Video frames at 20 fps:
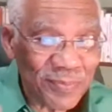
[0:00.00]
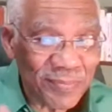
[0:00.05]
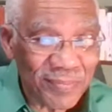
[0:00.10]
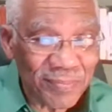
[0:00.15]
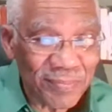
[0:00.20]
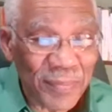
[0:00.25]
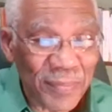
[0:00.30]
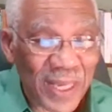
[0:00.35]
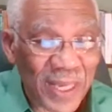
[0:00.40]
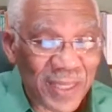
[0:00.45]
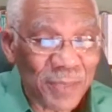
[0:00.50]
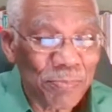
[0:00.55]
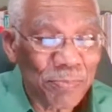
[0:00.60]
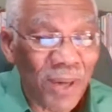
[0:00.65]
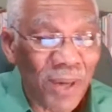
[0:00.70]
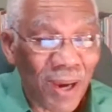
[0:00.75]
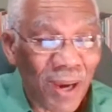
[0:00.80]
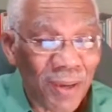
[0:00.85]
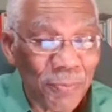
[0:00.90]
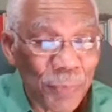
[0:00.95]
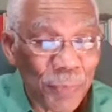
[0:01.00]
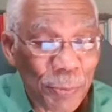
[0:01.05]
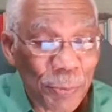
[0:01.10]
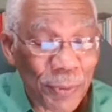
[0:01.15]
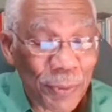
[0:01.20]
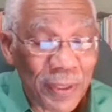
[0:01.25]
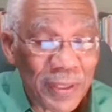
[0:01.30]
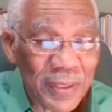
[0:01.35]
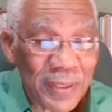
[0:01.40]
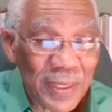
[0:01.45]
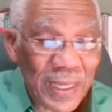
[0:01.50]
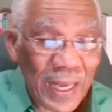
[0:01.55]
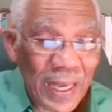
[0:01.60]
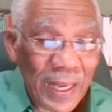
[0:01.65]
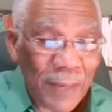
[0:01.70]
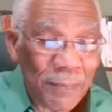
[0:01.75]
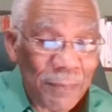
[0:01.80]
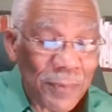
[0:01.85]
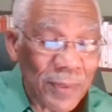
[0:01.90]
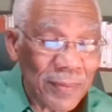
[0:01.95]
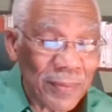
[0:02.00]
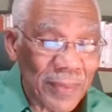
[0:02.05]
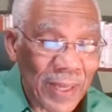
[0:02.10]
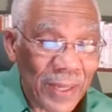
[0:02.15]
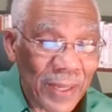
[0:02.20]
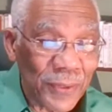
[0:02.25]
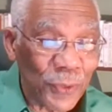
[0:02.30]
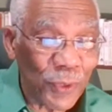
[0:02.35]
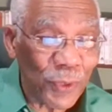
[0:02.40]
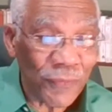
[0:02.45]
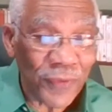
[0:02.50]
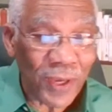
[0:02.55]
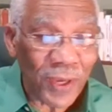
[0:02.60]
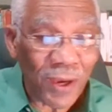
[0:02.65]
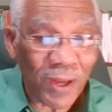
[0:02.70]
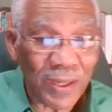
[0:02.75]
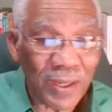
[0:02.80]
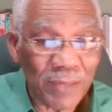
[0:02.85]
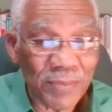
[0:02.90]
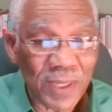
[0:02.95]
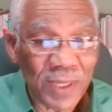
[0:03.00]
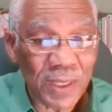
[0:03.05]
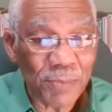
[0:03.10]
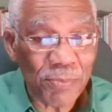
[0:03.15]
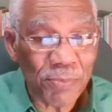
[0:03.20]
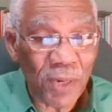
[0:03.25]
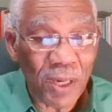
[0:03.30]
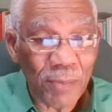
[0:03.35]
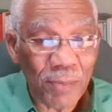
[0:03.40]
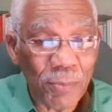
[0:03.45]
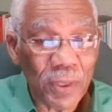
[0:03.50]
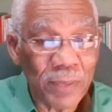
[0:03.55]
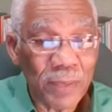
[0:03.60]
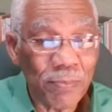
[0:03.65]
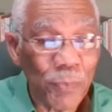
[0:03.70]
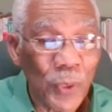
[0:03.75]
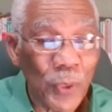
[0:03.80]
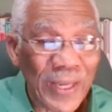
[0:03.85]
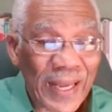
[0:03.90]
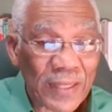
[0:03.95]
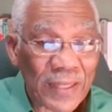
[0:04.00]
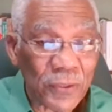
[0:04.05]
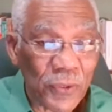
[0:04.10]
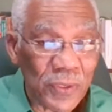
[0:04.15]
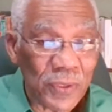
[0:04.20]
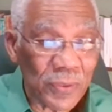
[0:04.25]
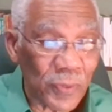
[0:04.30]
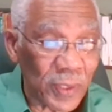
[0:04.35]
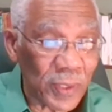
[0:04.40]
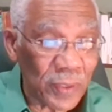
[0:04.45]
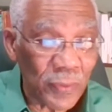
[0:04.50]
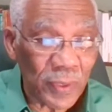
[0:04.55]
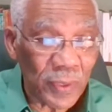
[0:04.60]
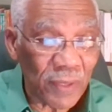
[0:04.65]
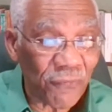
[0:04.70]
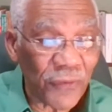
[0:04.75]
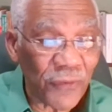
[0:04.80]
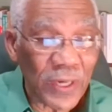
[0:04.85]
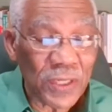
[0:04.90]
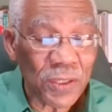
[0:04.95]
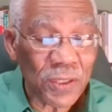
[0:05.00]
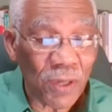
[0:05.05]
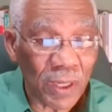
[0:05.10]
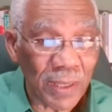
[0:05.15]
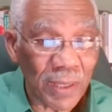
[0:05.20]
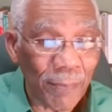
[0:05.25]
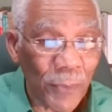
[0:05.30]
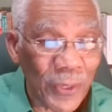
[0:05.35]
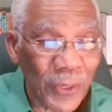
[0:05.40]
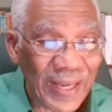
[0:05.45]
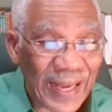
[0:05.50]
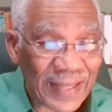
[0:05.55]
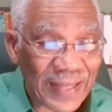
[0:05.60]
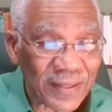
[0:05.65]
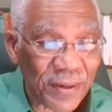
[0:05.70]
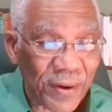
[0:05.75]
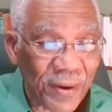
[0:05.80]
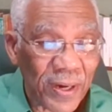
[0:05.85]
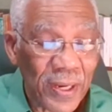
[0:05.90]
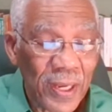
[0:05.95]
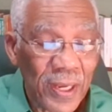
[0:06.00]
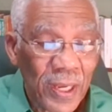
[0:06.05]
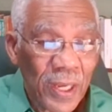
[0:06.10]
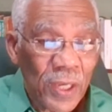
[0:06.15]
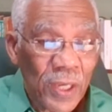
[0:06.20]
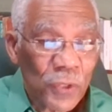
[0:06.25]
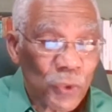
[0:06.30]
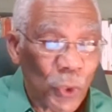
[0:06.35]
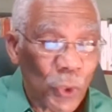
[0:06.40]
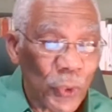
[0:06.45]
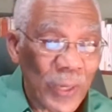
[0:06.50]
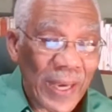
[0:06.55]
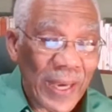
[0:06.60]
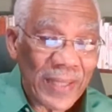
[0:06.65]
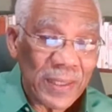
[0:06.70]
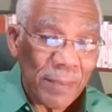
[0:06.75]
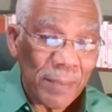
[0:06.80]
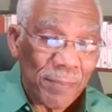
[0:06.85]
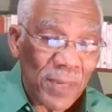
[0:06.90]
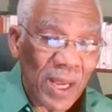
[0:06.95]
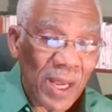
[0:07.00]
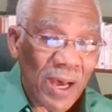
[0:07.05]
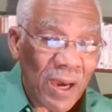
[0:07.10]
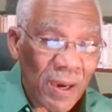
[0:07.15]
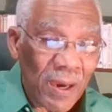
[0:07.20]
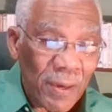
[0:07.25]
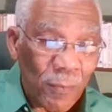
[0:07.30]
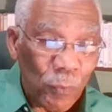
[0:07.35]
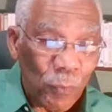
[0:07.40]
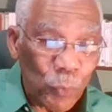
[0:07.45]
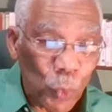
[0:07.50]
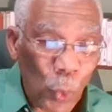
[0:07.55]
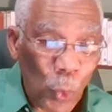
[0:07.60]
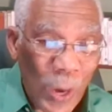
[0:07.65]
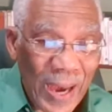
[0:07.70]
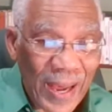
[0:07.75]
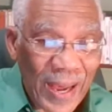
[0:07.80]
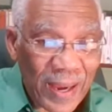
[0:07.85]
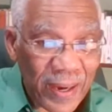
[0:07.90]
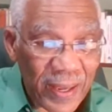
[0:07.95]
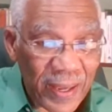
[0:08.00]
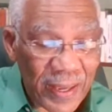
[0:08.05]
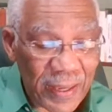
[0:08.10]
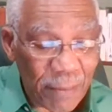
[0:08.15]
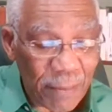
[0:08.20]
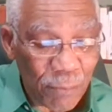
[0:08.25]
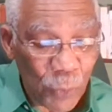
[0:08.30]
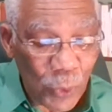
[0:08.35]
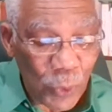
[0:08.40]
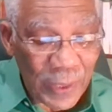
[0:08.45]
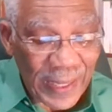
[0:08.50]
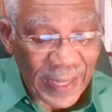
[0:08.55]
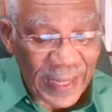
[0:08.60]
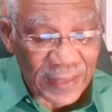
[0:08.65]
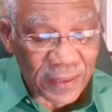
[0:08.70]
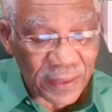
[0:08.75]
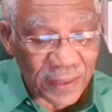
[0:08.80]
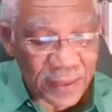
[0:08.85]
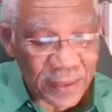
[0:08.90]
mixed brown people. I don't know if they call themselves brown, but mulattoes, the French call them mulat. So you had the Blanc, Noir, and Mulat,